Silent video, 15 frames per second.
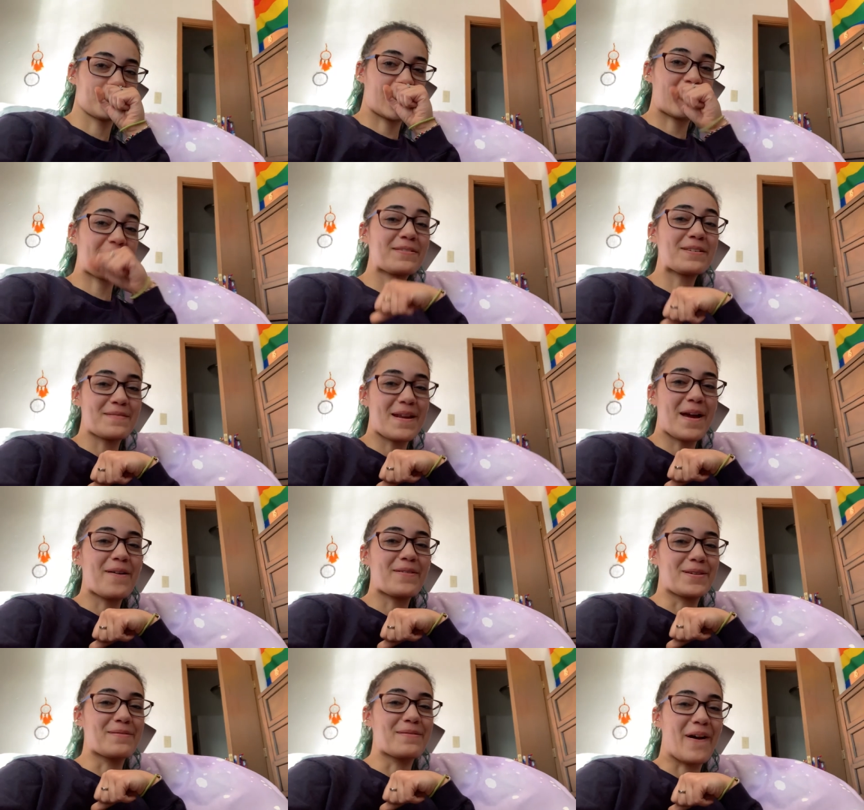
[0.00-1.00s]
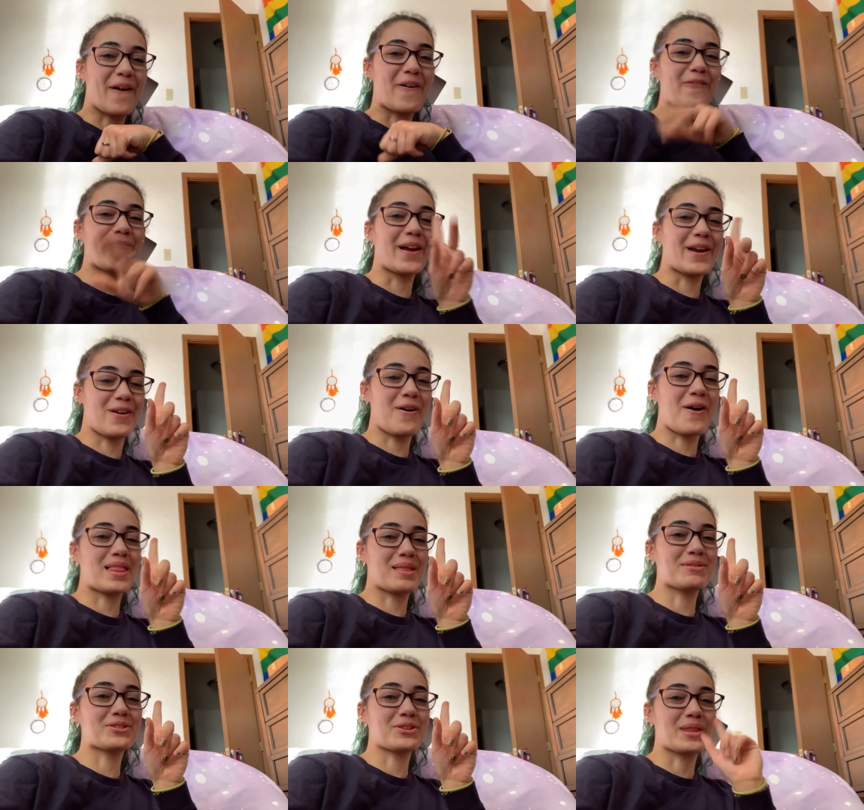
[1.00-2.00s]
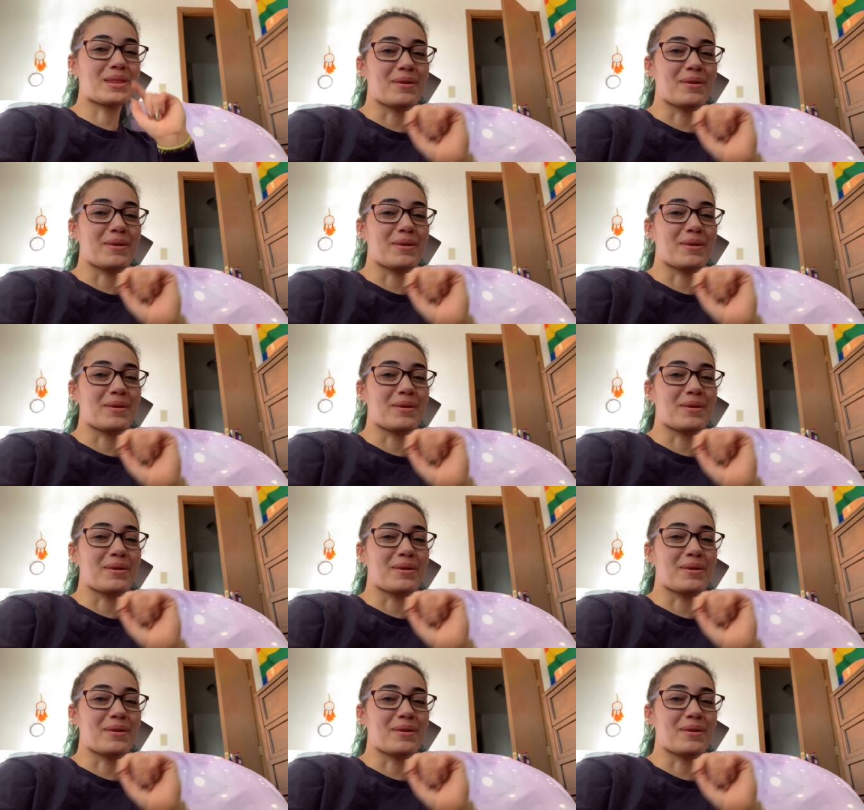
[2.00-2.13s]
If you know, you know. Wait, hold on, let me show you the